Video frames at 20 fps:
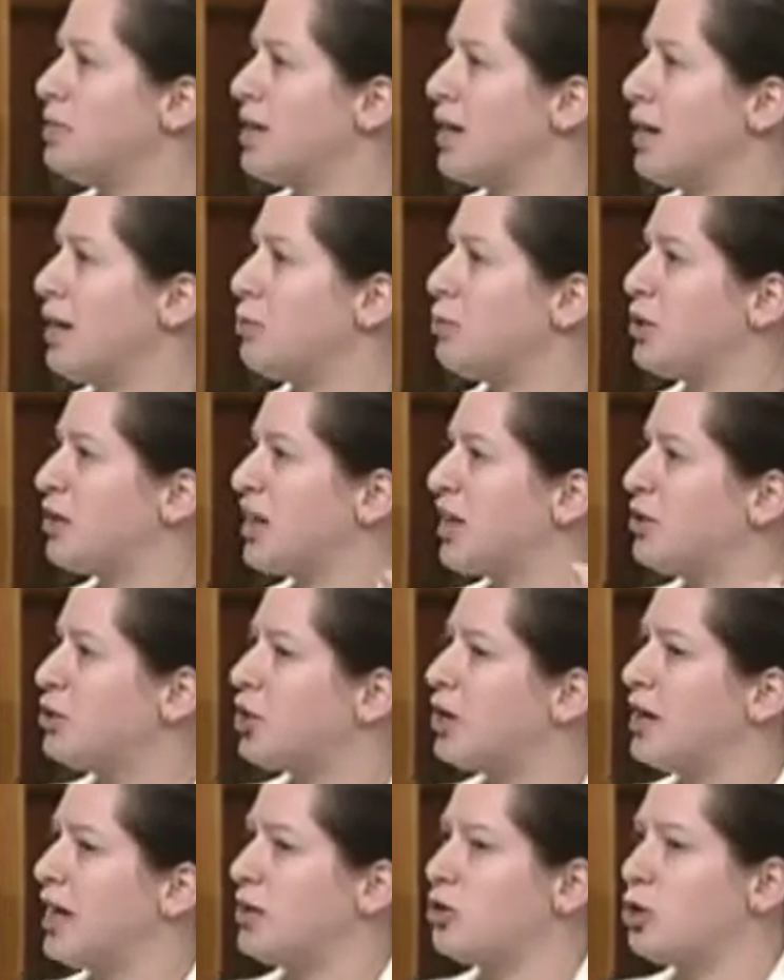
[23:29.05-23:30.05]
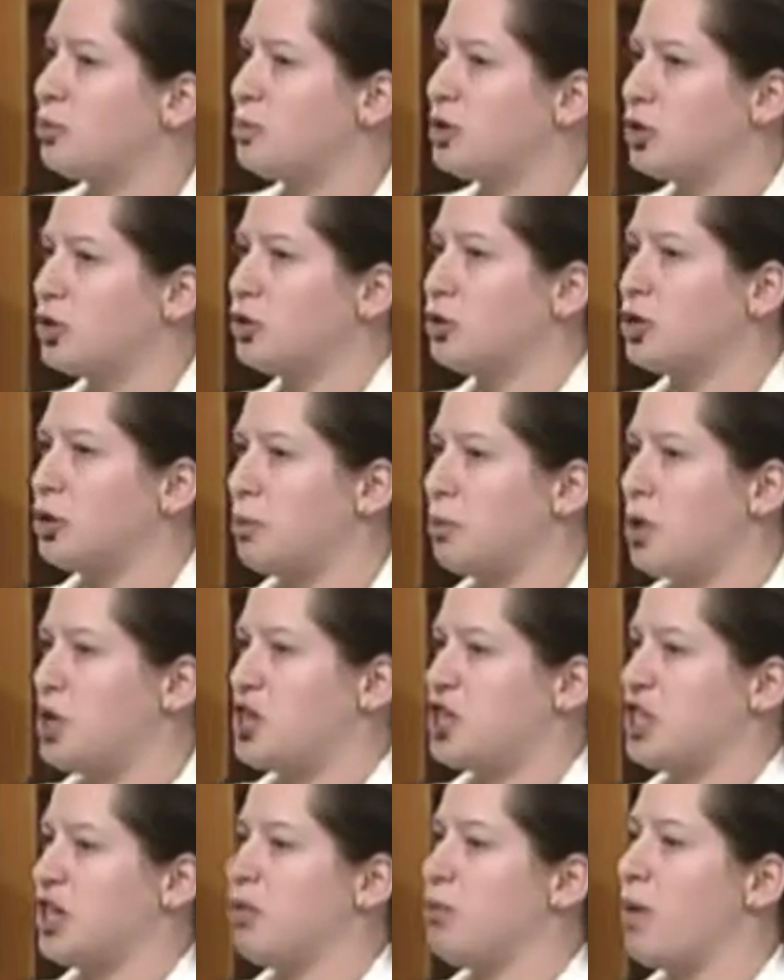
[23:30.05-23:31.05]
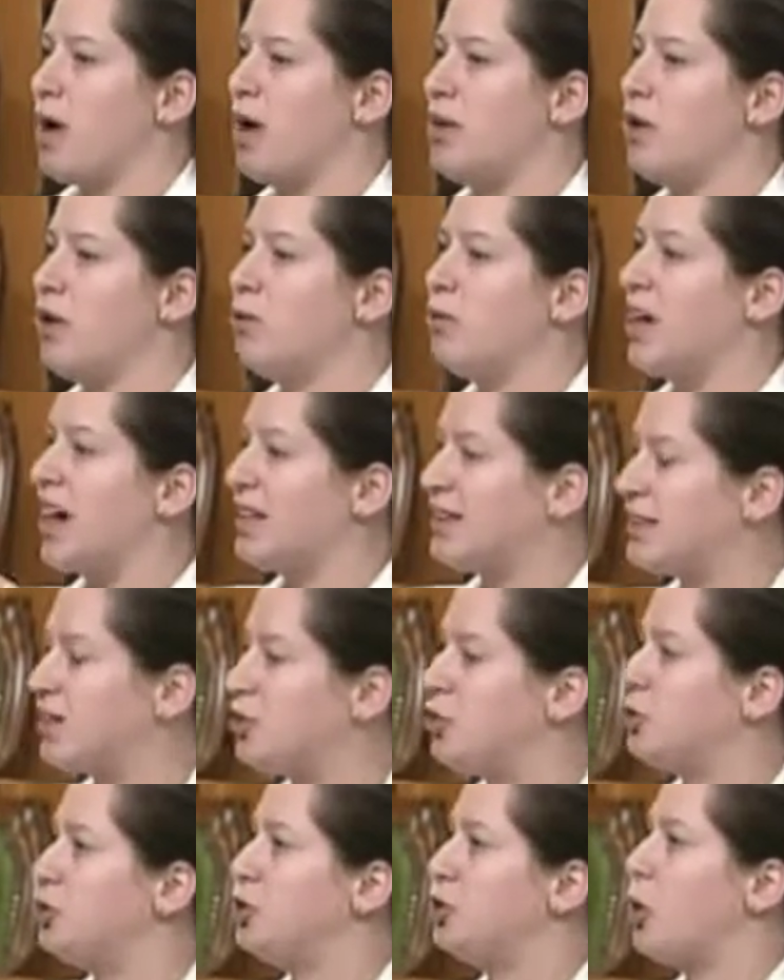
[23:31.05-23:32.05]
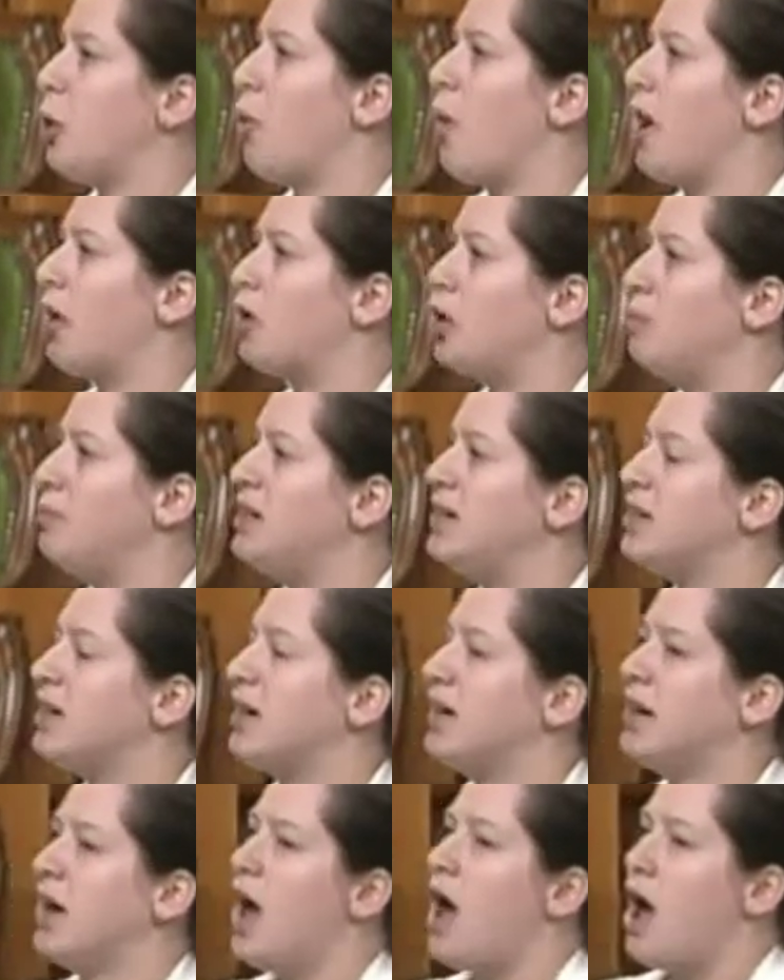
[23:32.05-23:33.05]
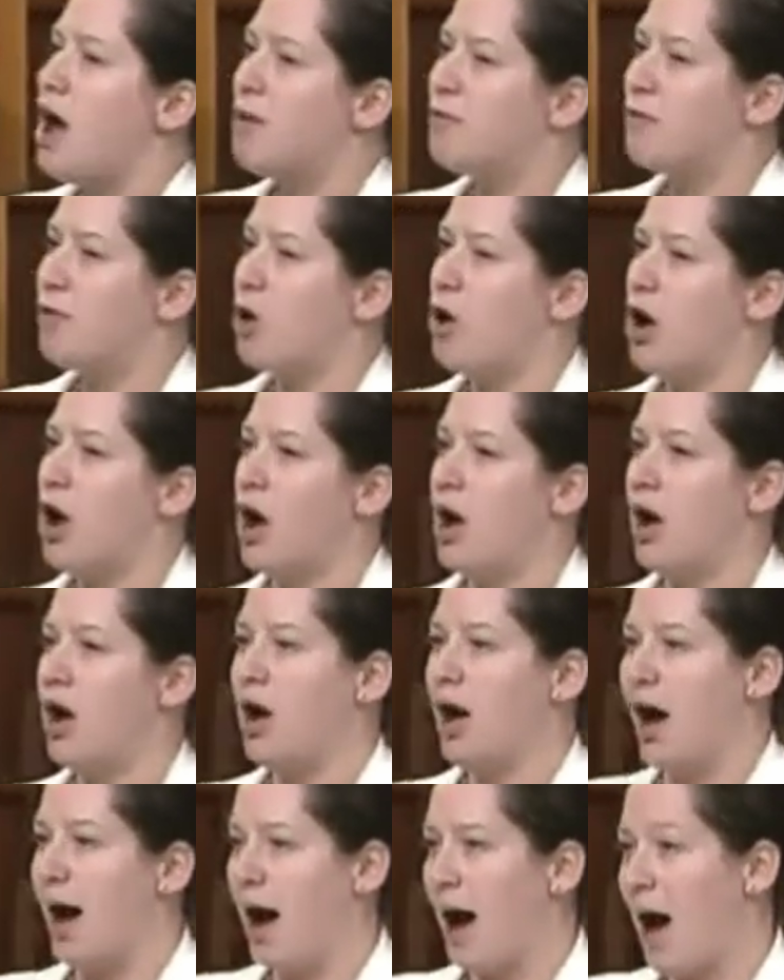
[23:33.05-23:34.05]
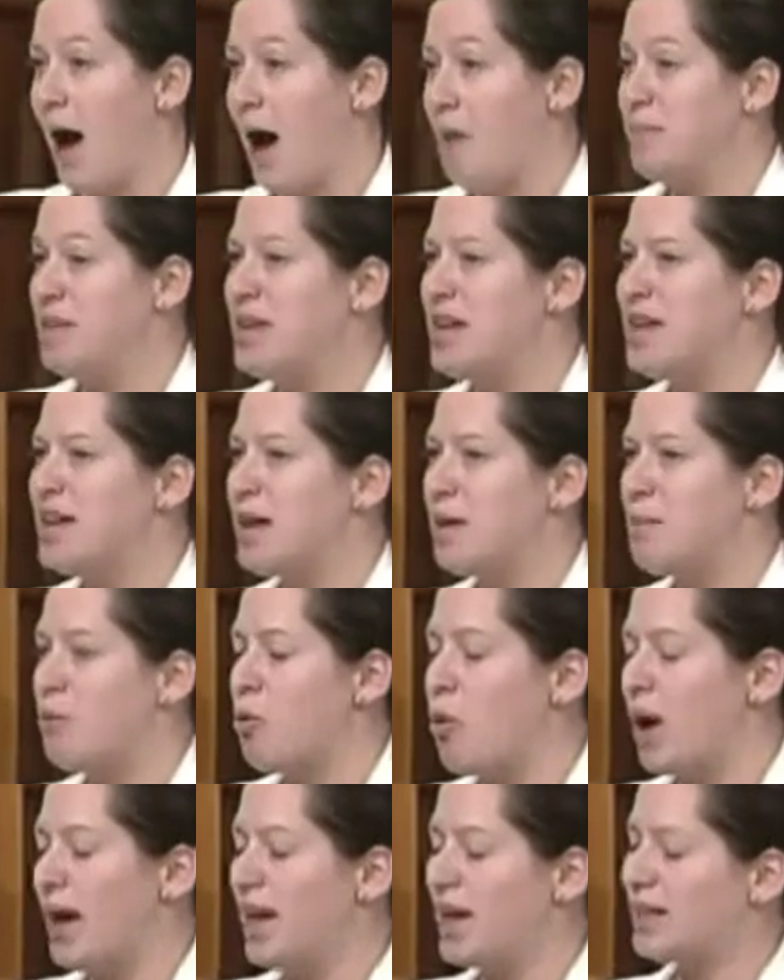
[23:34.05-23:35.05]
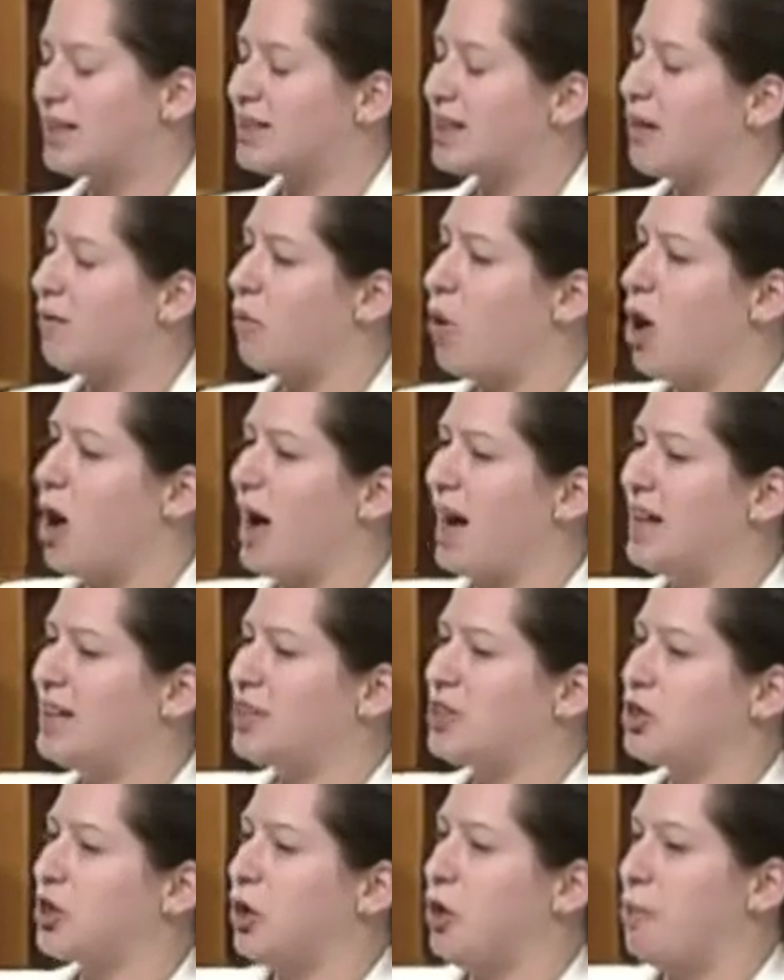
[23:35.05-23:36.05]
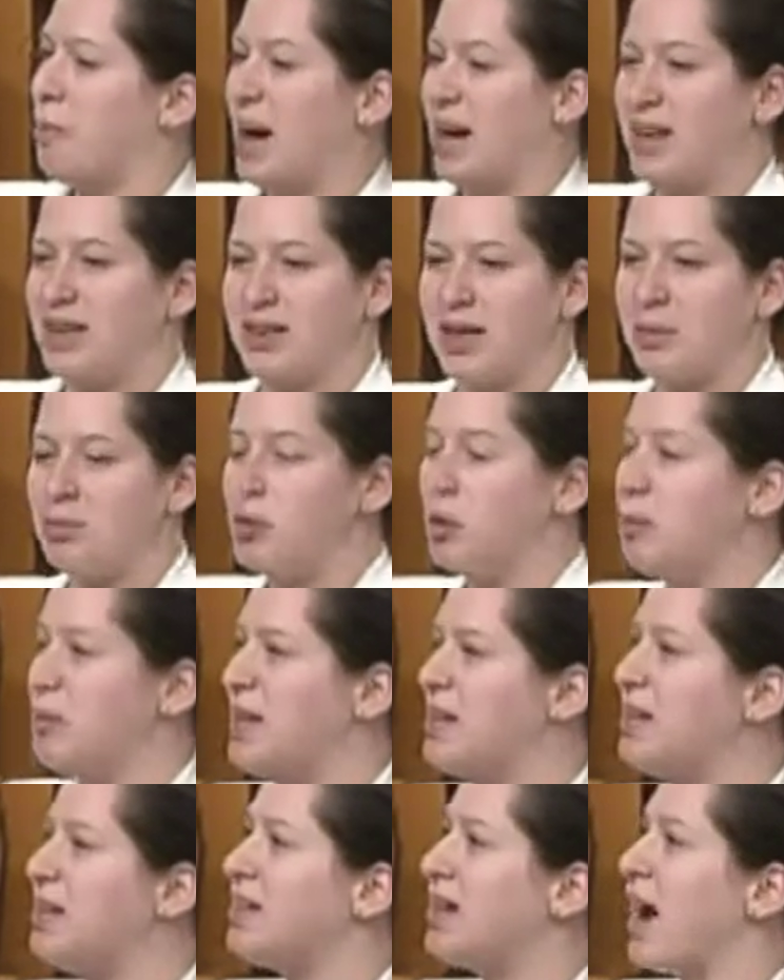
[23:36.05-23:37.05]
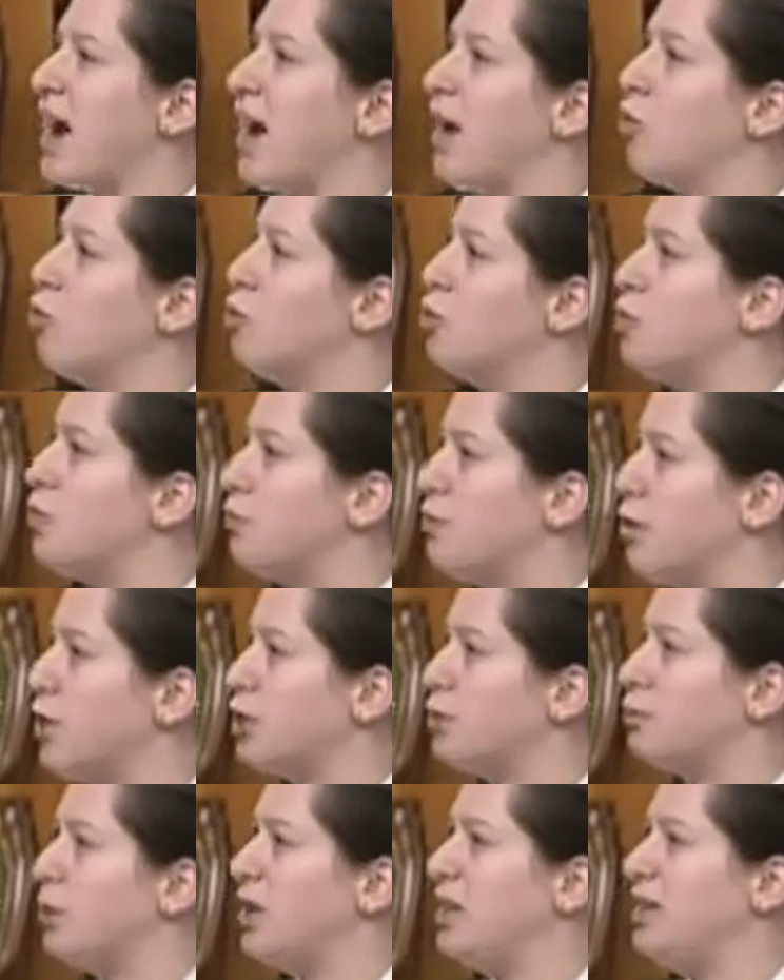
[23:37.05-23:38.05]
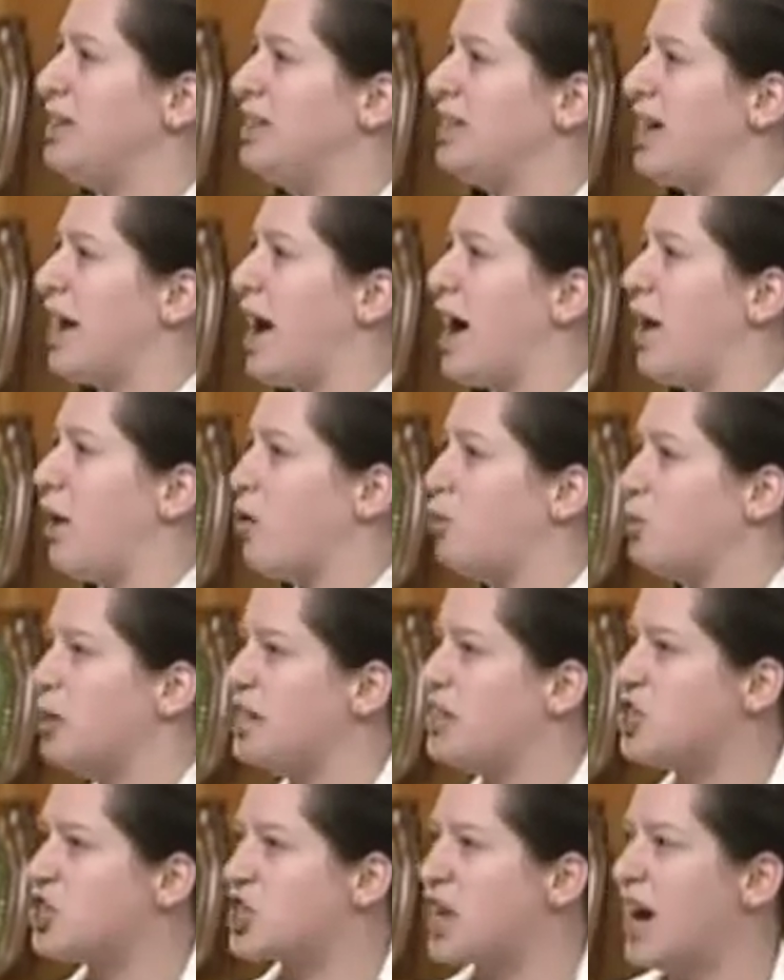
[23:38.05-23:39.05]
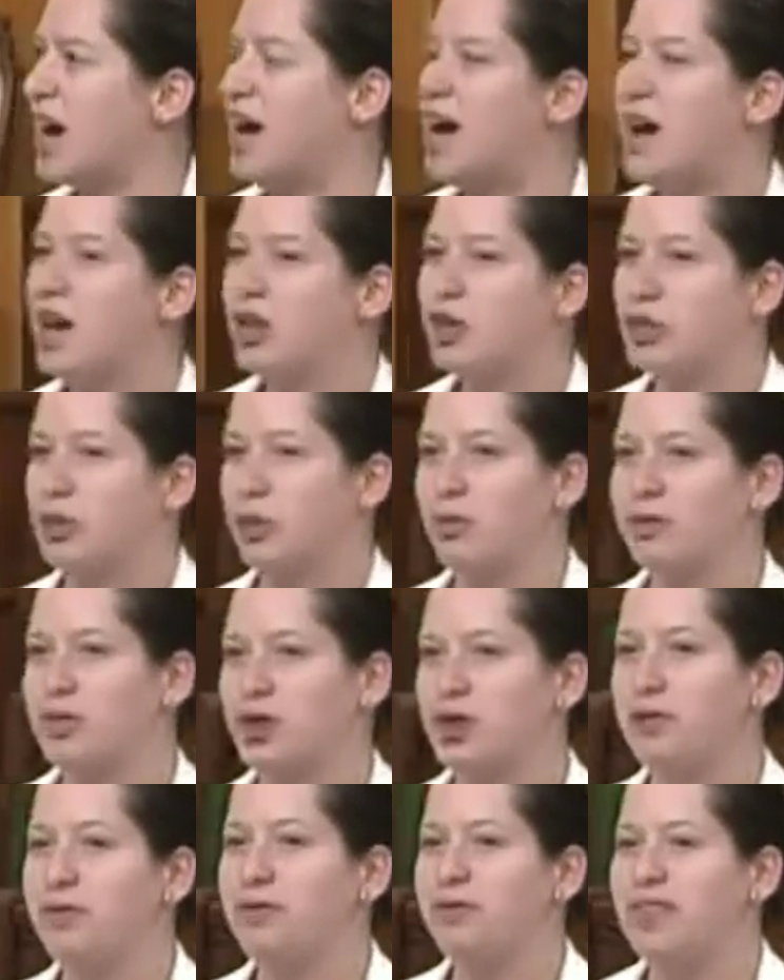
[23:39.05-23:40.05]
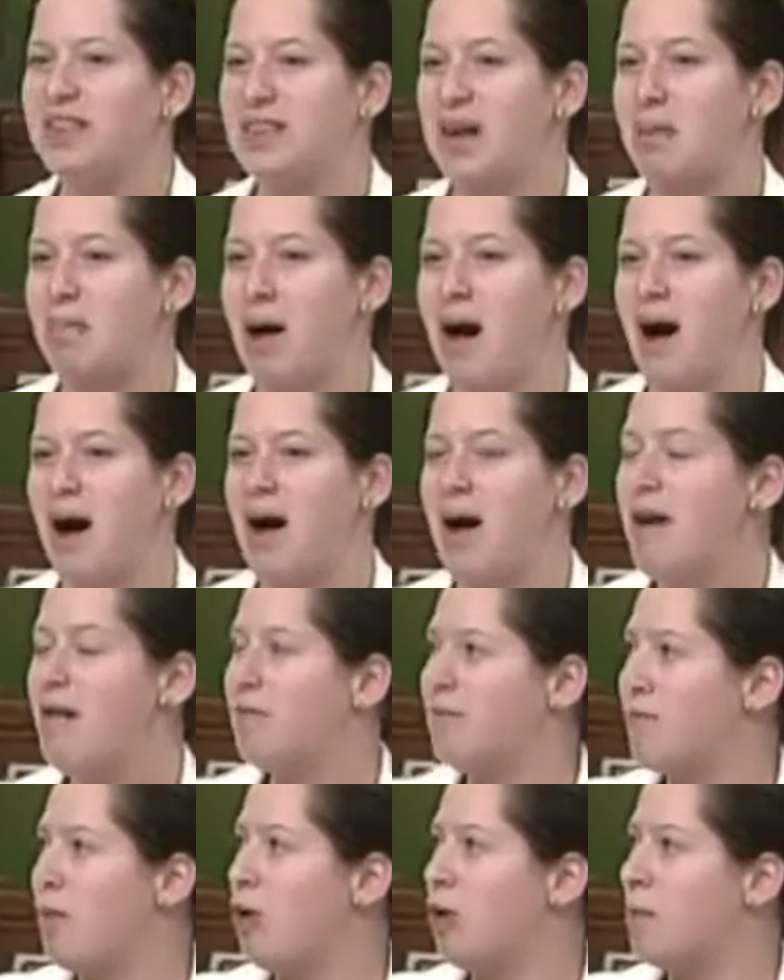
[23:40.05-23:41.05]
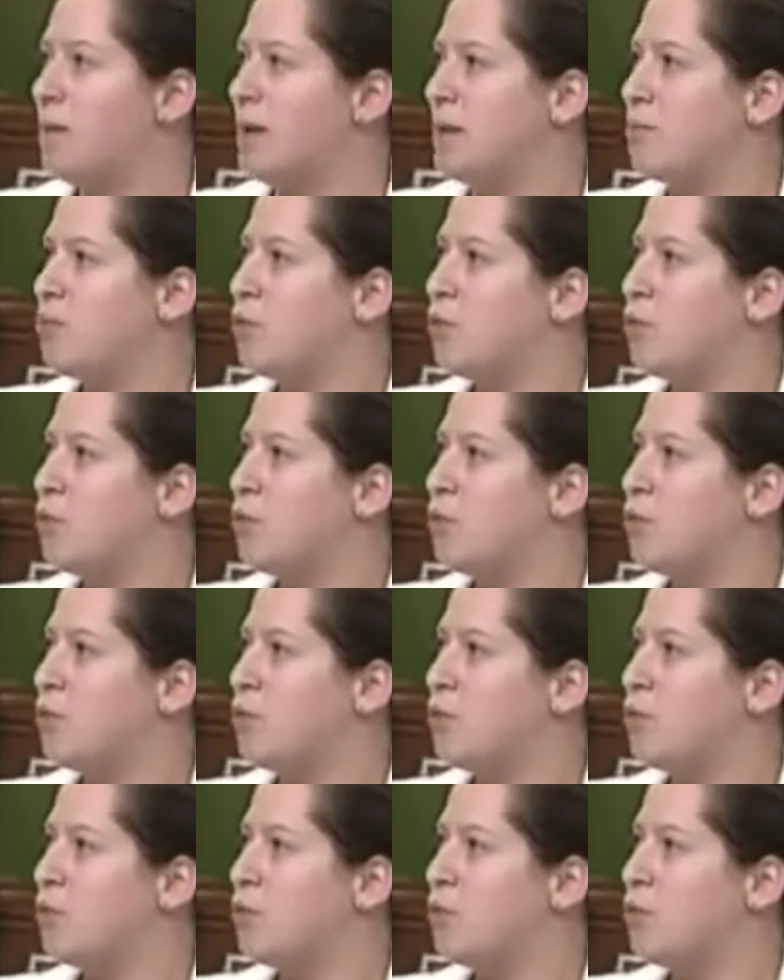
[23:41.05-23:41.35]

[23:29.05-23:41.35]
Without having an amendment per se, perhaps the dialogue or in committee would raise certain points. For instance, should our police or military or other people